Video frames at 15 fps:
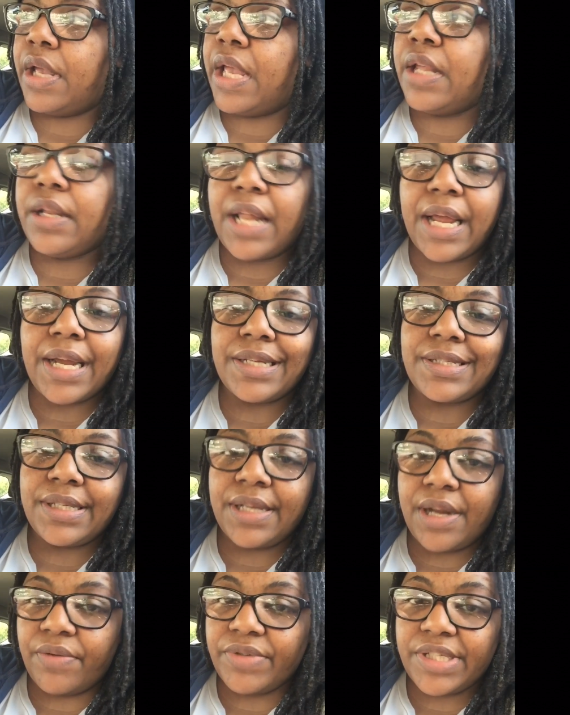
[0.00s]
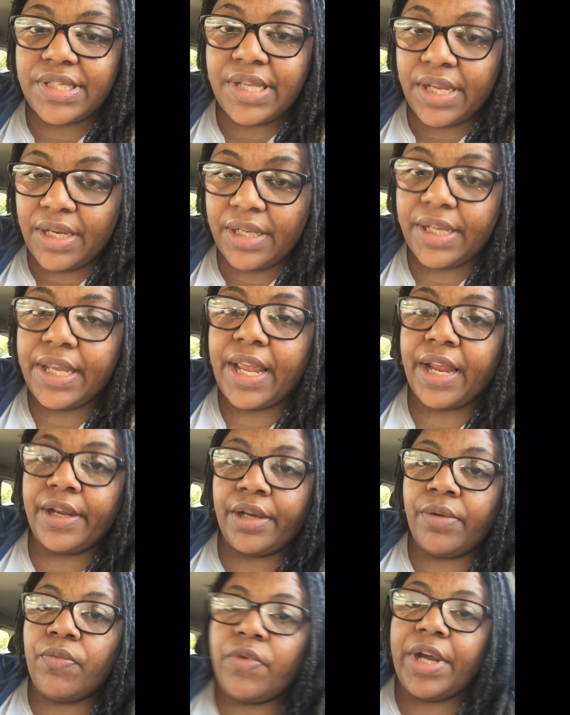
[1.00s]
And like I said, I was steadily
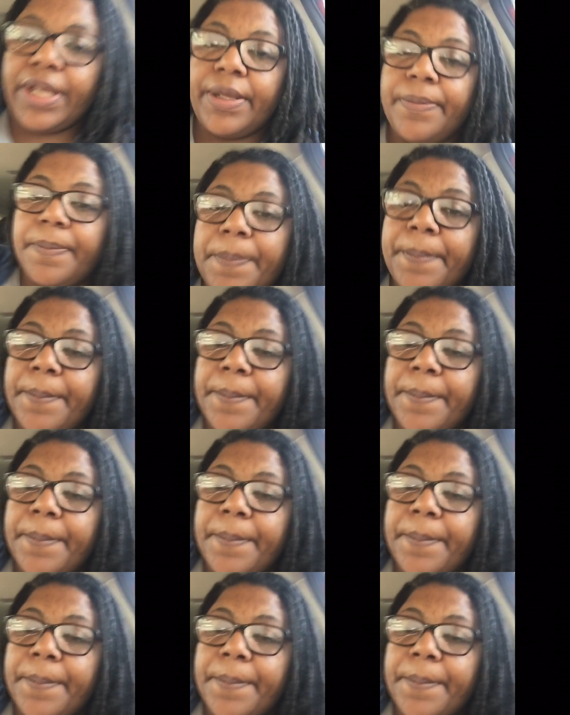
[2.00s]
gaining weight.